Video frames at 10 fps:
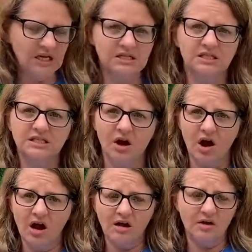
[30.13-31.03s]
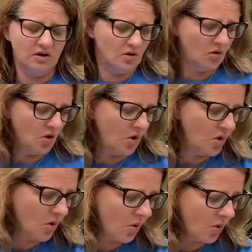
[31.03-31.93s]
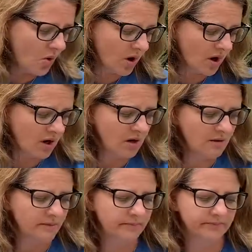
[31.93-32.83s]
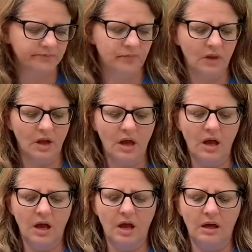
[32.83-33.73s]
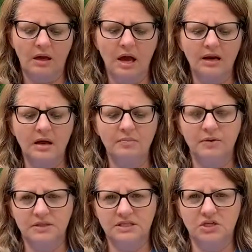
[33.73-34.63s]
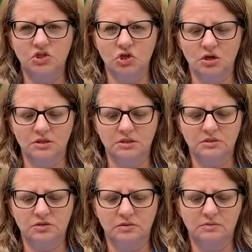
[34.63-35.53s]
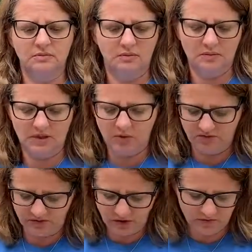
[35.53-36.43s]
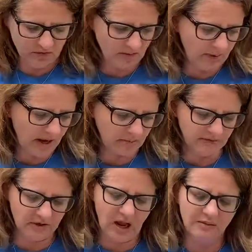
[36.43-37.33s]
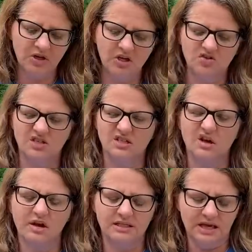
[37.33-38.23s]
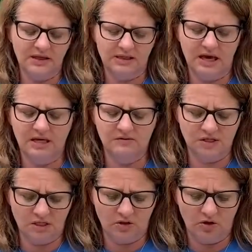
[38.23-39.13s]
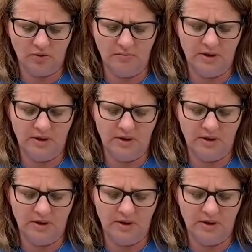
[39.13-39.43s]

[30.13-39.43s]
a sock or a cut-up t-shirt that would fit over the bottom of it. I'm going to use a sock because I think that gives it a little bit